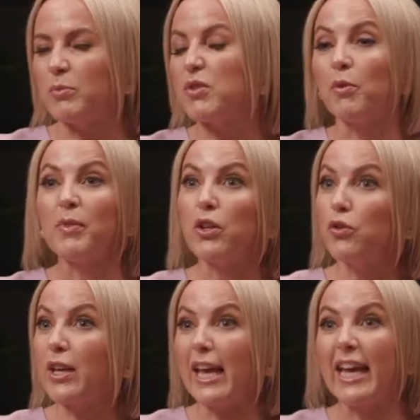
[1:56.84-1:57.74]

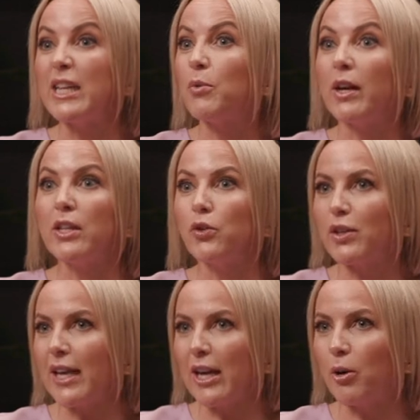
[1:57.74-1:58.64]
UK, anywhere, any
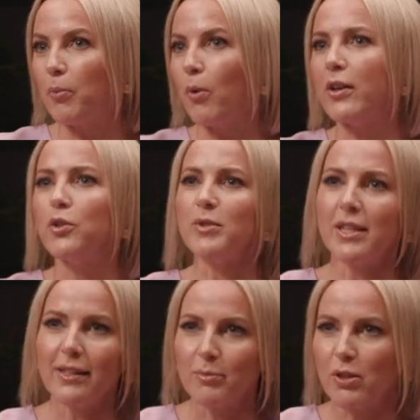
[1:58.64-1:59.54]
UK airport, and you would
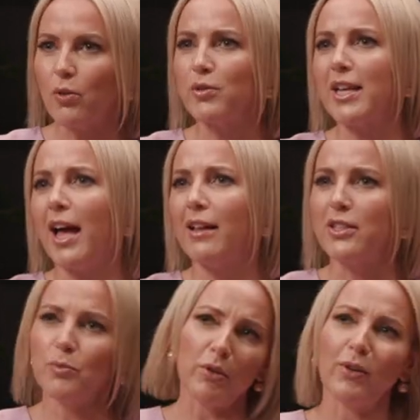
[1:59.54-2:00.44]
take them to the hotel and
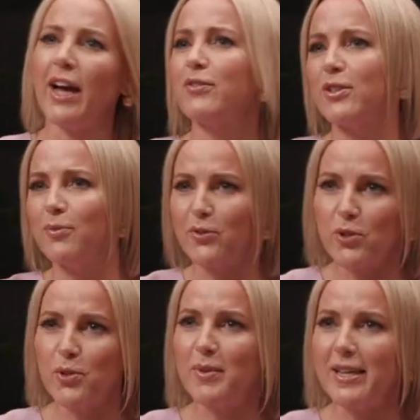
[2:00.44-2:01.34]
you would look after them for
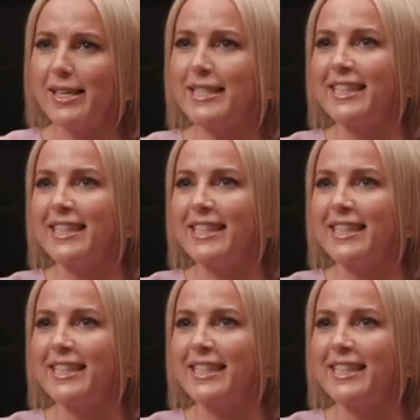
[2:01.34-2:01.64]
2 weeks.